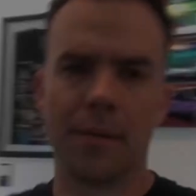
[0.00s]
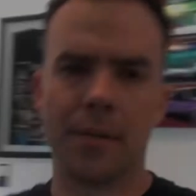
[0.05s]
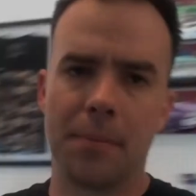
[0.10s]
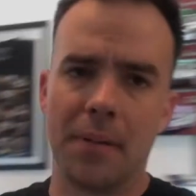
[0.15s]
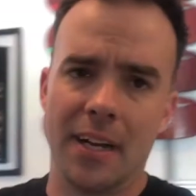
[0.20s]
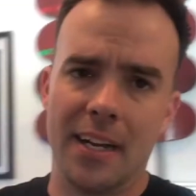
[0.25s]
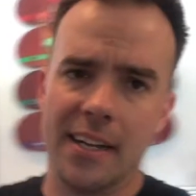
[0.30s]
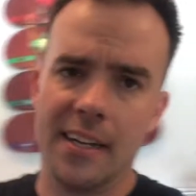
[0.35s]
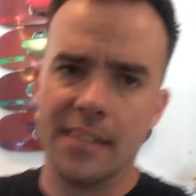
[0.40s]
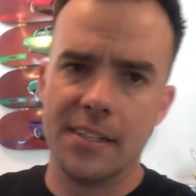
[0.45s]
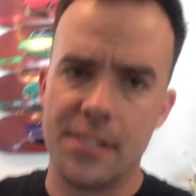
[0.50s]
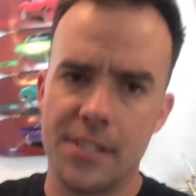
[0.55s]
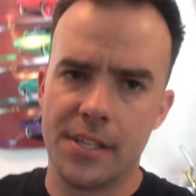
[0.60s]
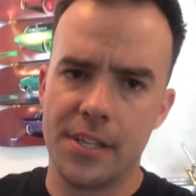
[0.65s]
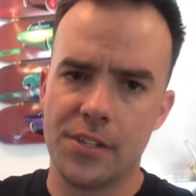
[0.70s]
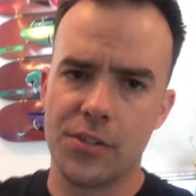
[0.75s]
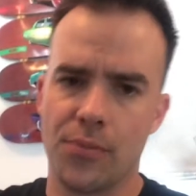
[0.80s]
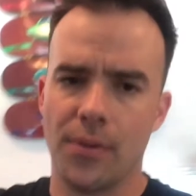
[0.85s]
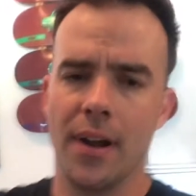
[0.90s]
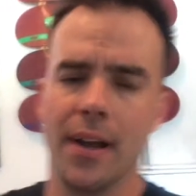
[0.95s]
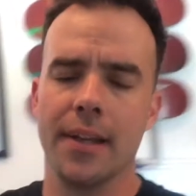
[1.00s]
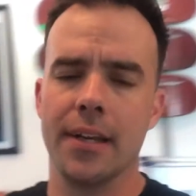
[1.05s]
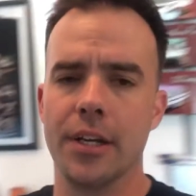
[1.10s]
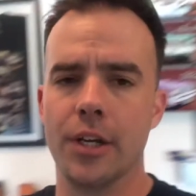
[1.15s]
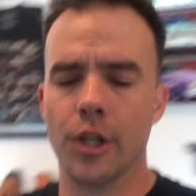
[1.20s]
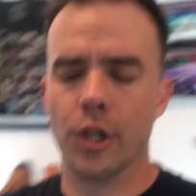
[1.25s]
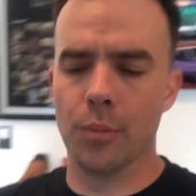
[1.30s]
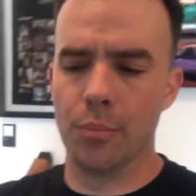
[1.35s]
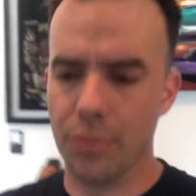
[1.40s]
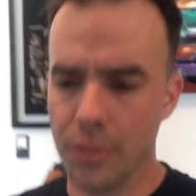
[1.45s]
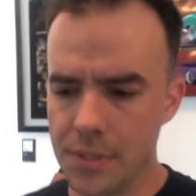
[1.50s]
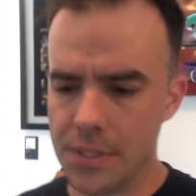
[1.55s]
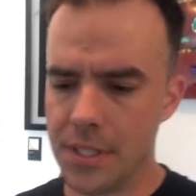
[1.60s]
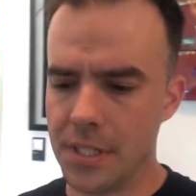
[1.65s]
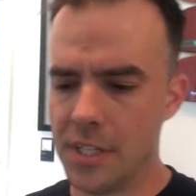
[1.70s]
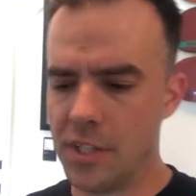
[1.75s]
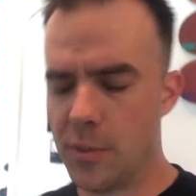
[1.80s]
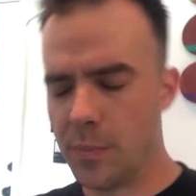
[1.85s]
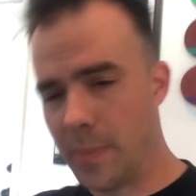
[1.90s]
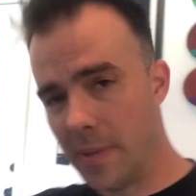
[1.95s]
up guys? It's Rye here, Bull
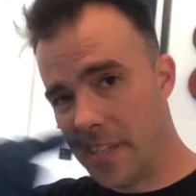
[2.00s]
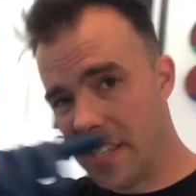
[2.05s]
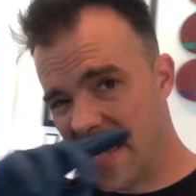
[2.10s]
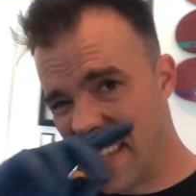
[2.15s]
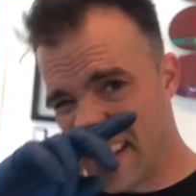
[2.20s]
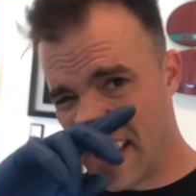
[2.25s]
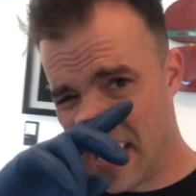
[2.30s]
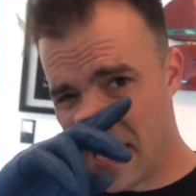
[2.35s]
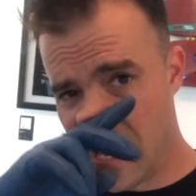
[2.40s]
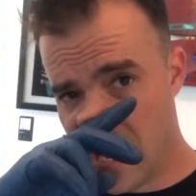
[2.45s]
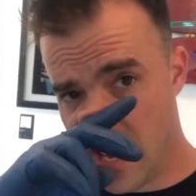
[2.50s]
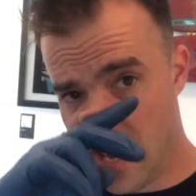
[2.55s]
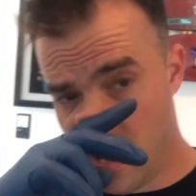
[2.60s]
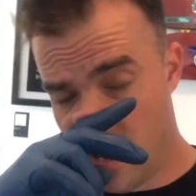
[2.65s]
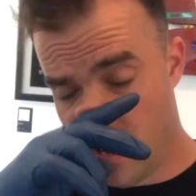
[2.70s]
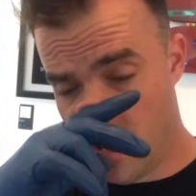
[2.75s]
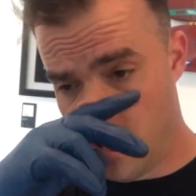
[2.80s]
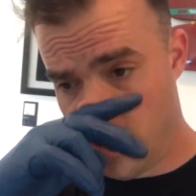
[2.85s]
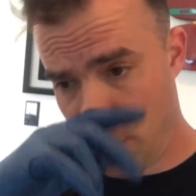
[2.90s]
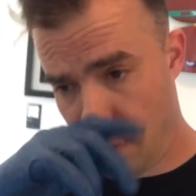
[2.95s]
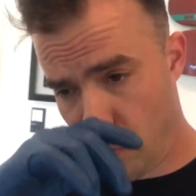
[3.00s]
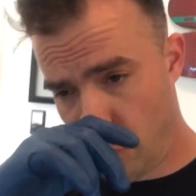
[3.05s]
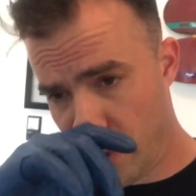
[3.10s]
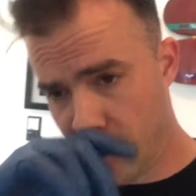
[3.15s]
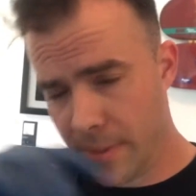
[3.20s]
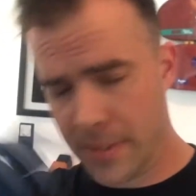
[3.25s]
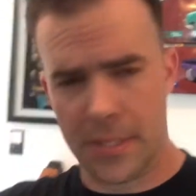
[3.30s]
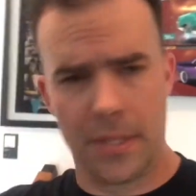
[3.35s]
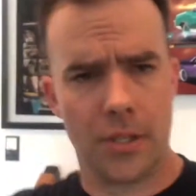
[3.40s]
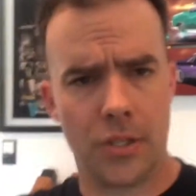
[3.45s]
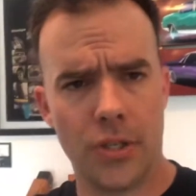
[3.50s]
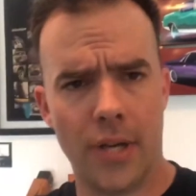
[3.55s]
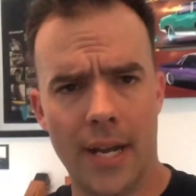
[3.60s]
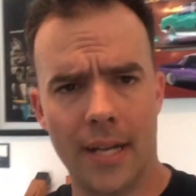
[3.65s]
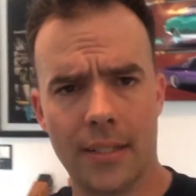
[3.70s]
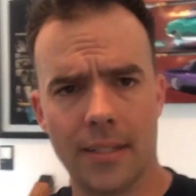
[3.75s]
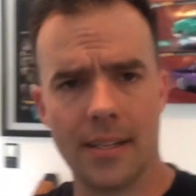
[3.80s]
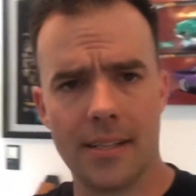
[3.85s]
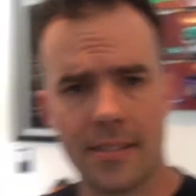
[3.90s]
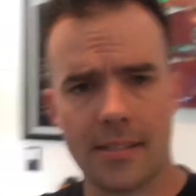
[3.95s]
City Speed, and we went to the
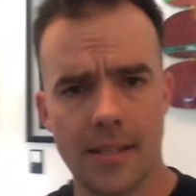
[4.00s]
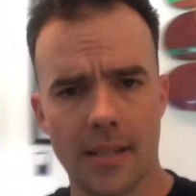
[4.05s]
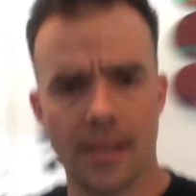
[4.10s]
track last